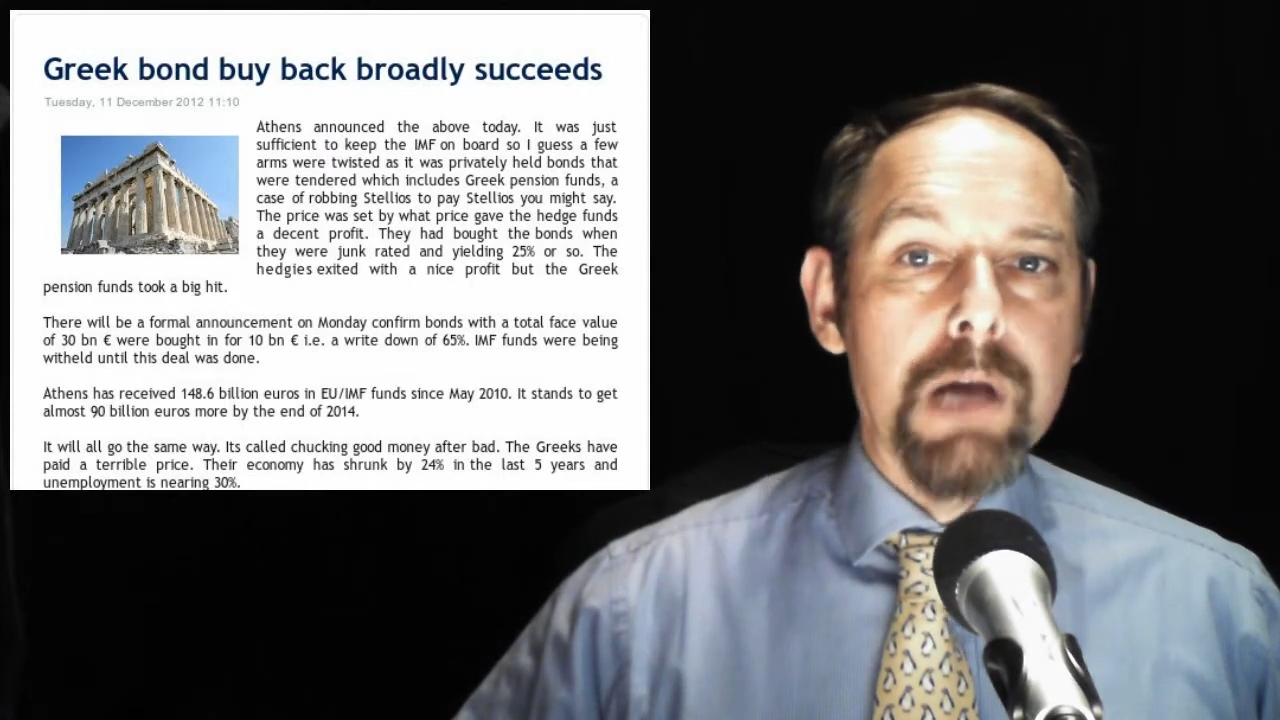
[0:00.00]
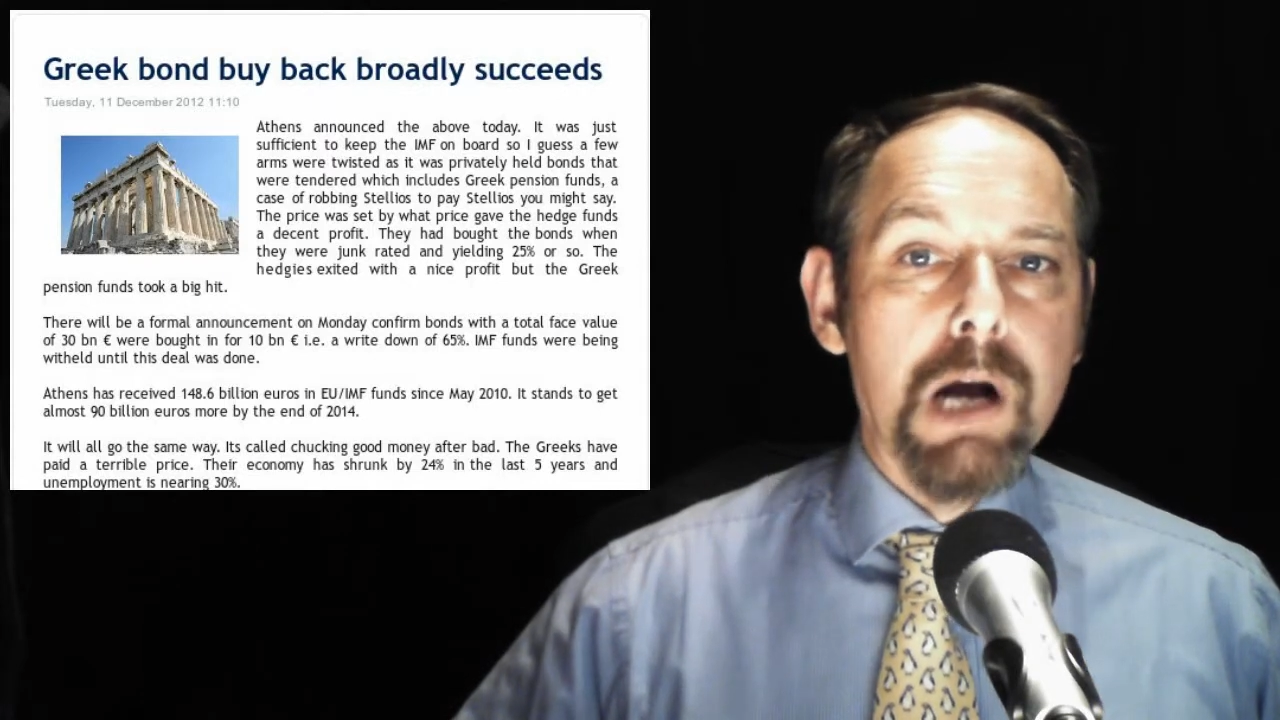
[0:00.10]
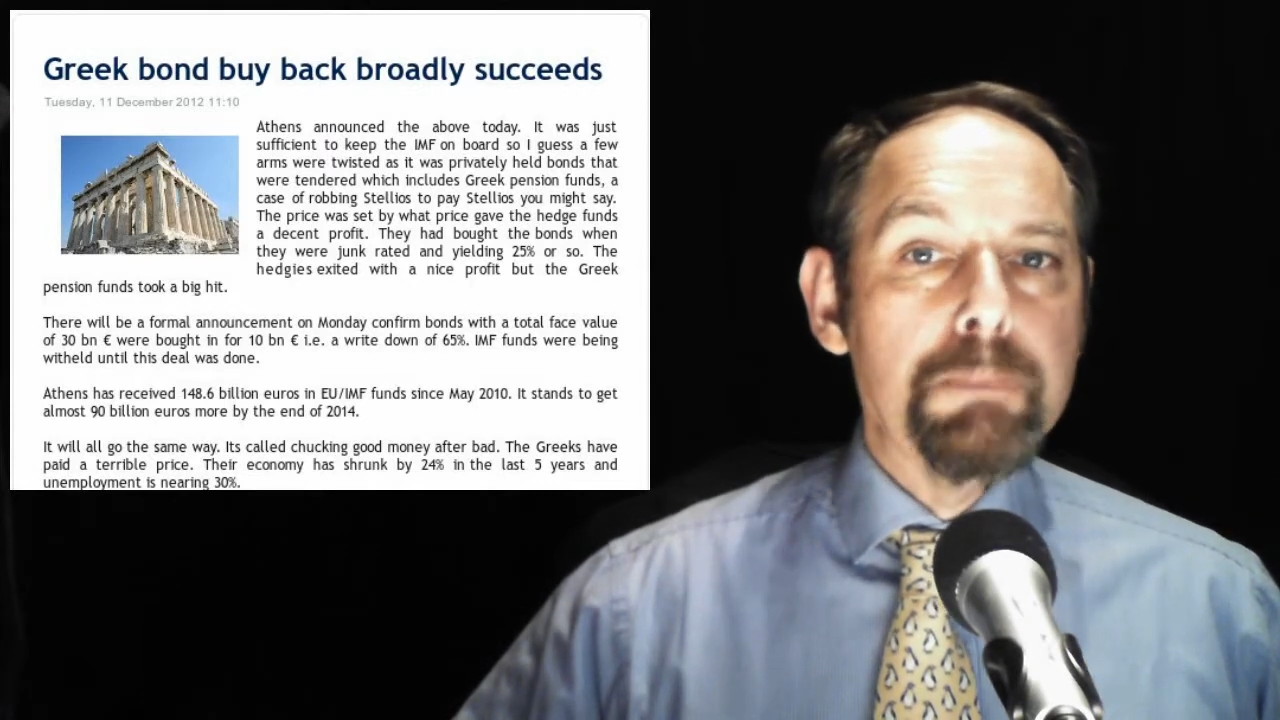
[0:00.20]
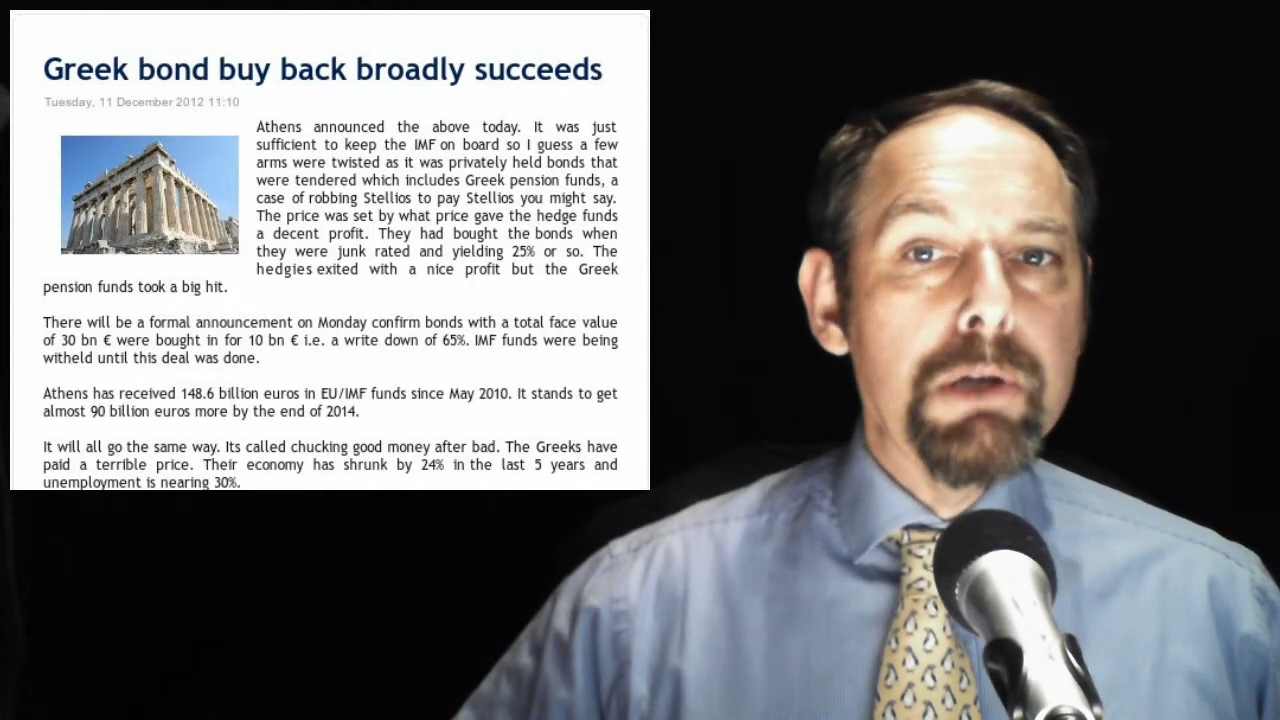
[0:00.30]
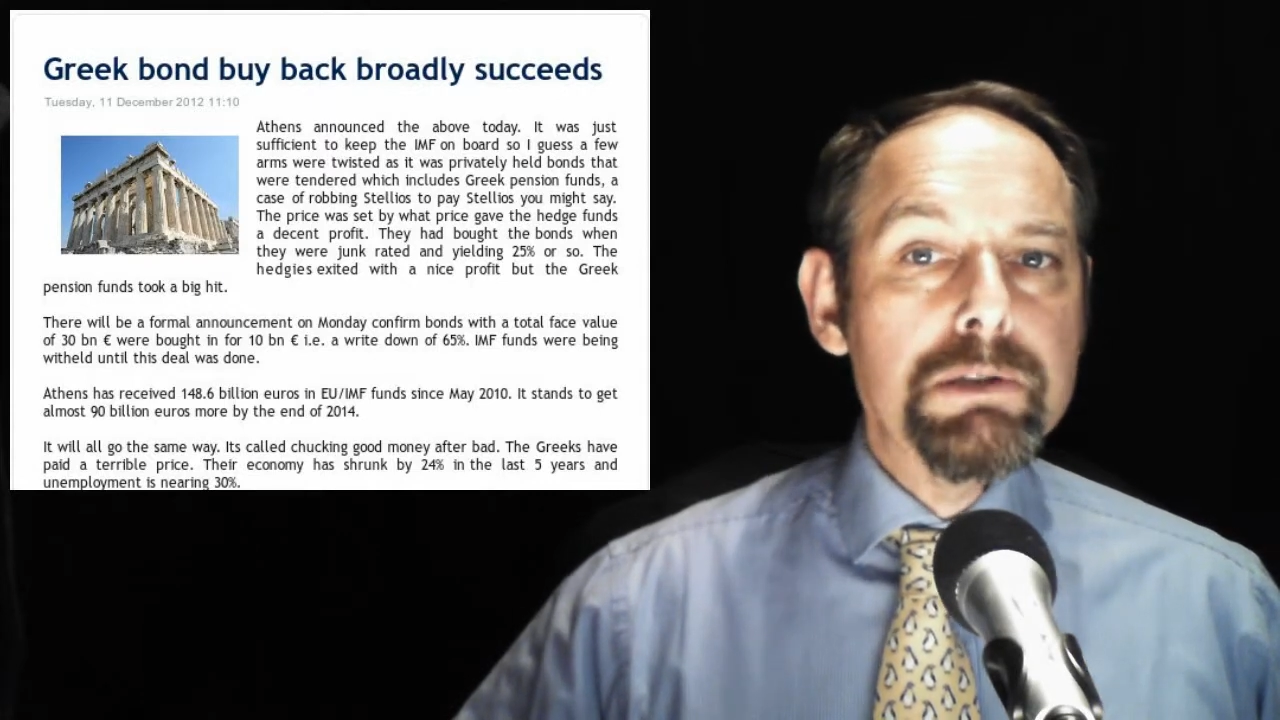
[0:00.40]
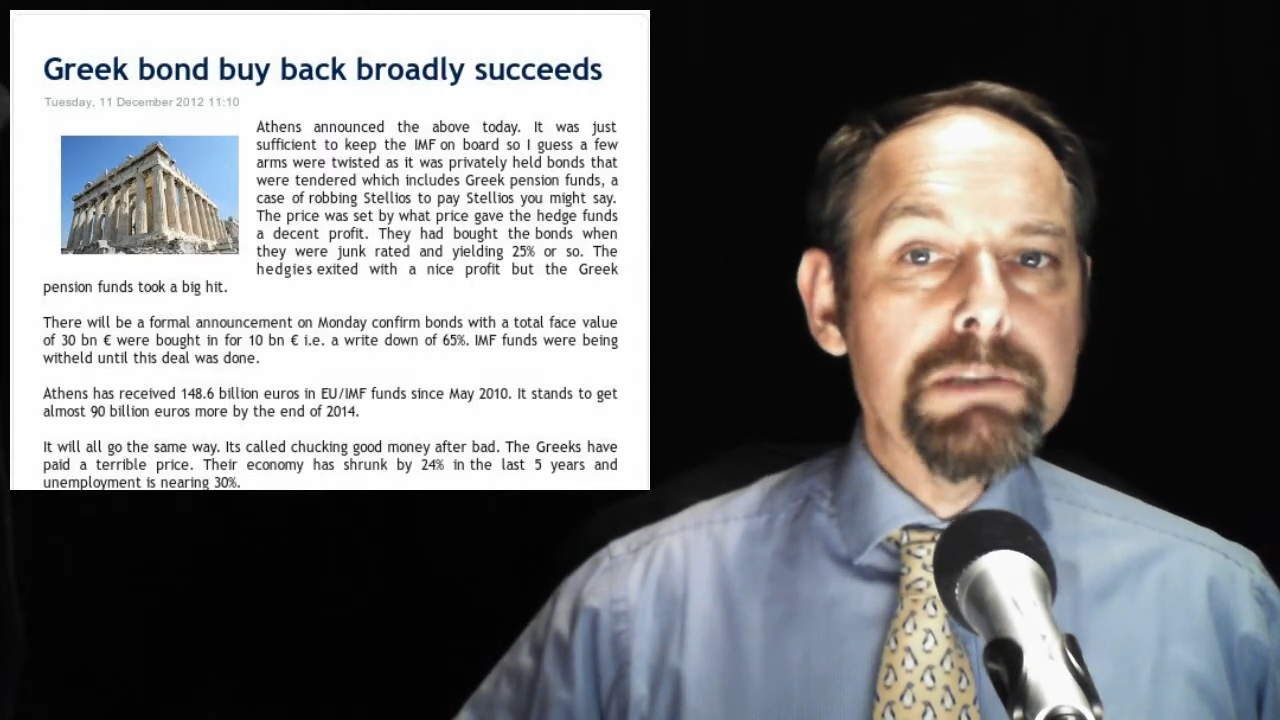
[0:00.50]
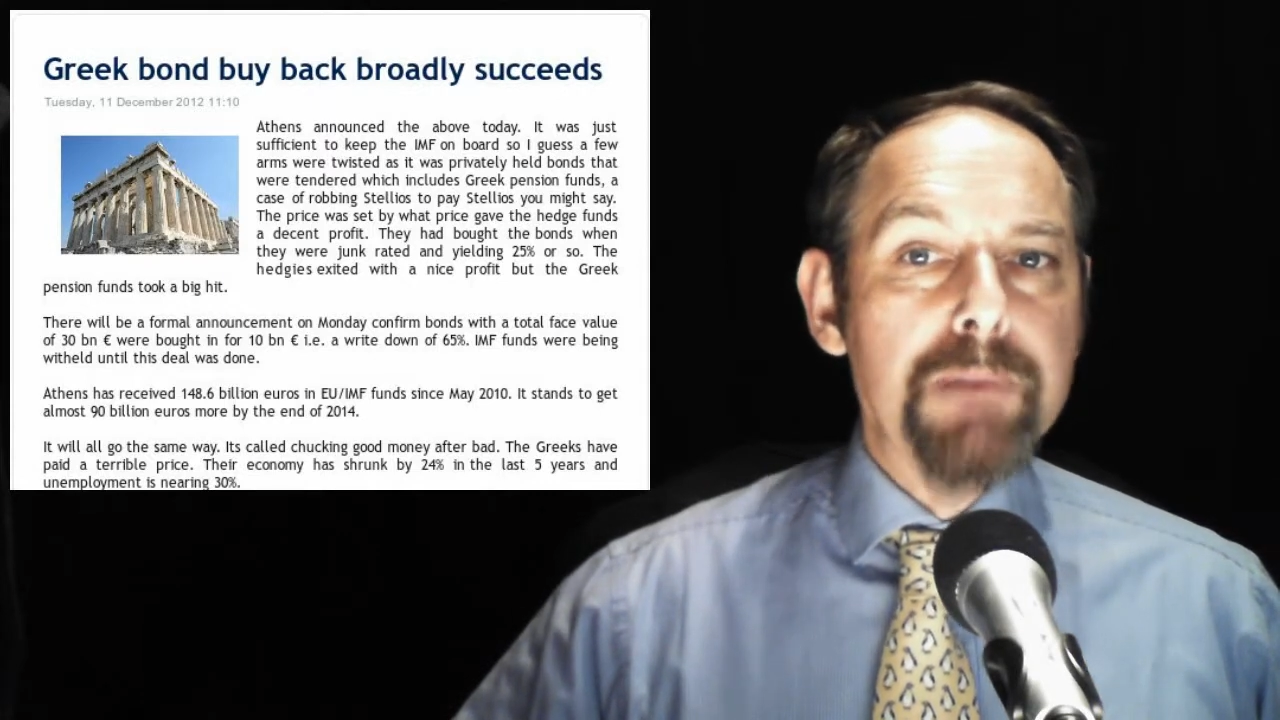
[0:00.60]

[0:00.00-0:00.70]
A bond